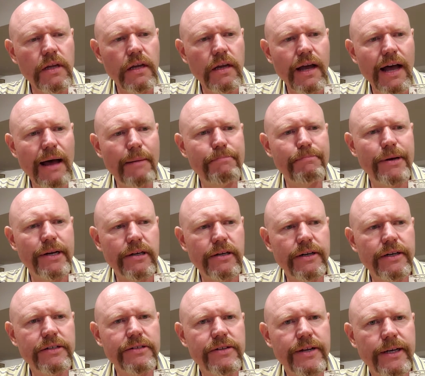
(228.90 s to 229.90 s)
hop
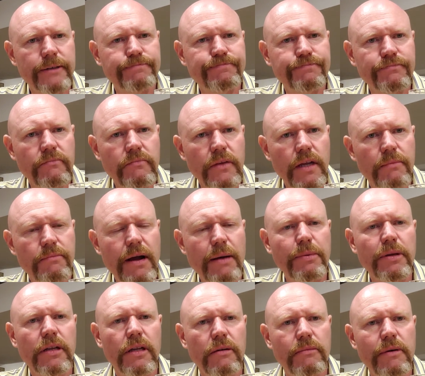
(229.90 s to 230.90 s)
bitterness there. Probably
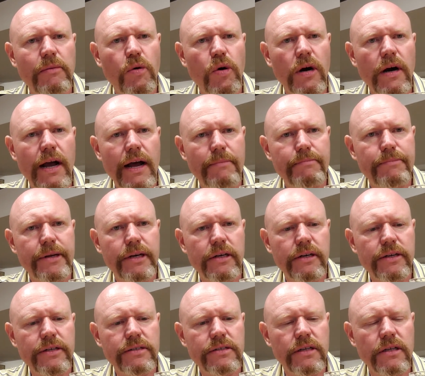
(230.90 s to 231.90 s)
a little bit more hop
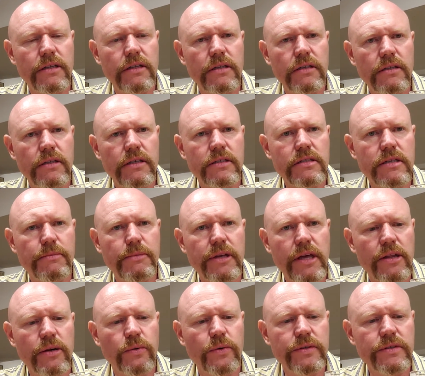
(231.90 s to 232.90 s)
bitterness than some of the
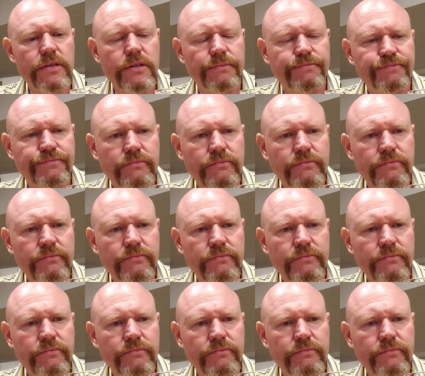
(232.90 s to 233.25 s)
other ones.